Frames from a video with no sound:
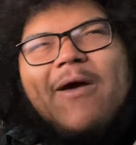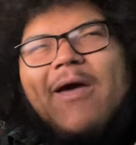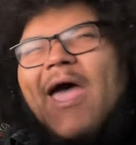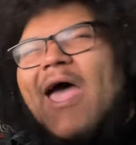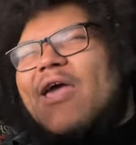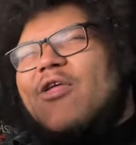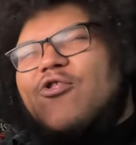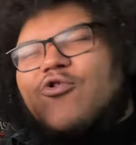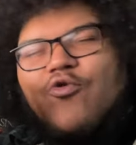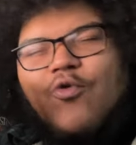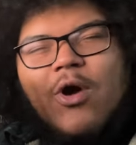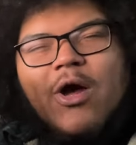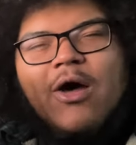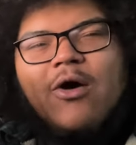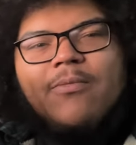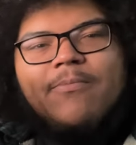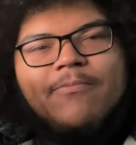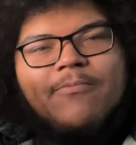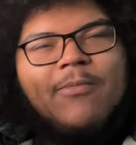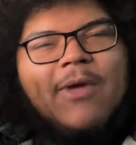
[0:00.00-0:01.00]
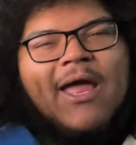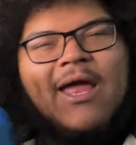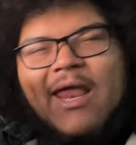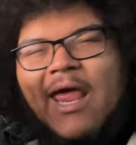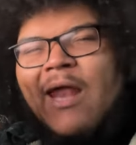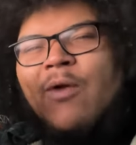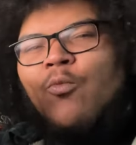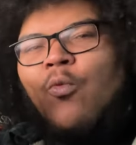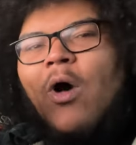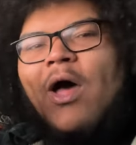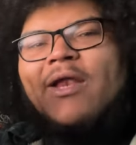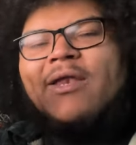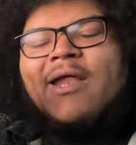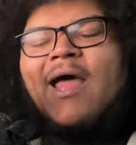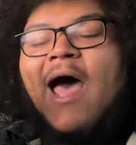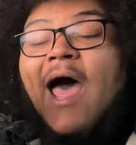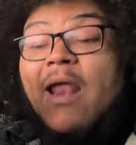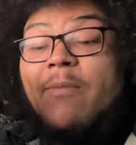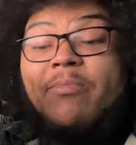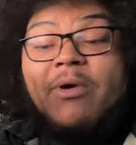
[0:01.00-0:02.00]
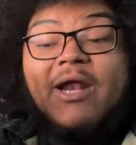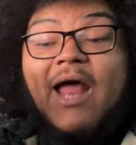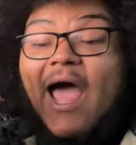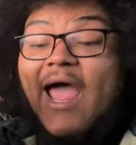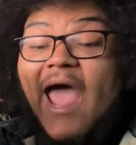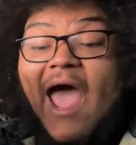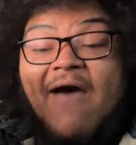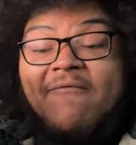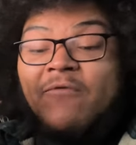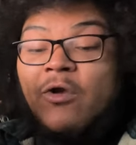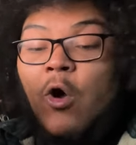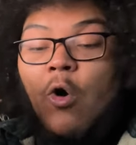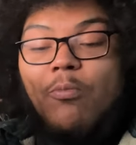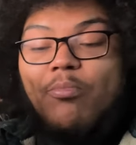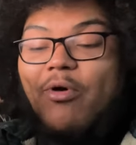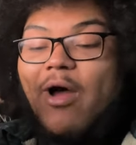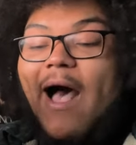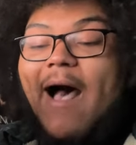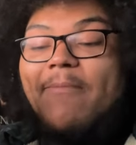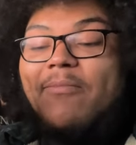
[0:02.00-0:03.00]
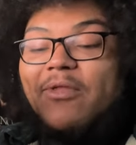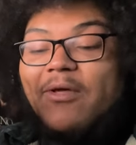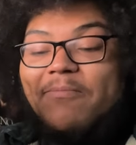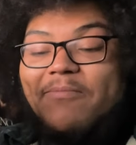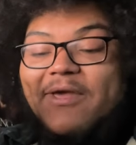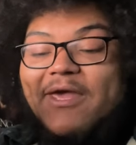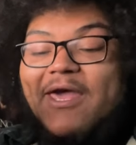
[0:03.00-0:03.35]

extra and whatnot, but I have no problem